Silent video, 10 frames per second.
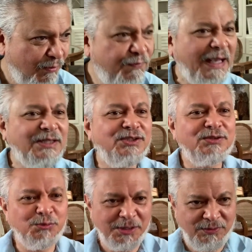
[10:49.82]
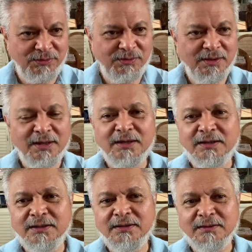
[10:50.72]
Faced with
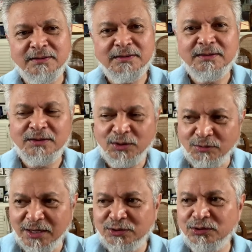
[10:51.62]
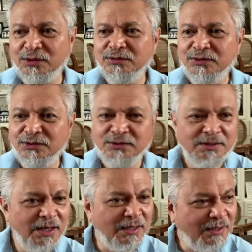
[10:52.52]
corrections
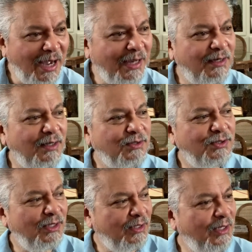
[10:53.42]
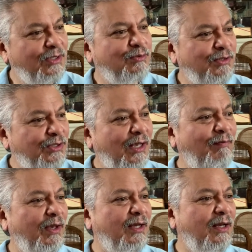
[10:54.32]
and guidance that he is
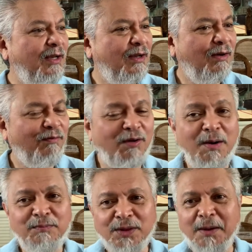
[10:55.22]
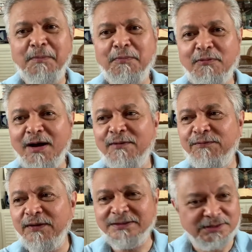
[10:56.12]
receiving from the
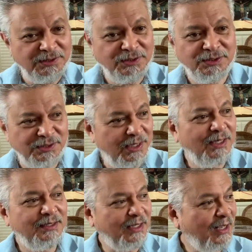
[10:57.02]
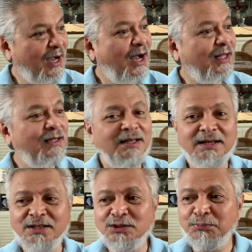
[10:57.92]
prophets that God
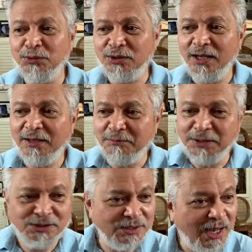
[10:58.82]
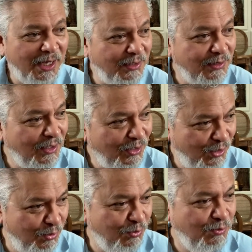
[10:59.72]
is putting beside
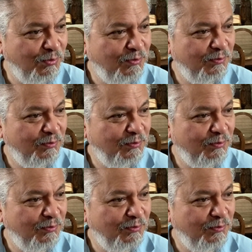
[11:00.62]
you.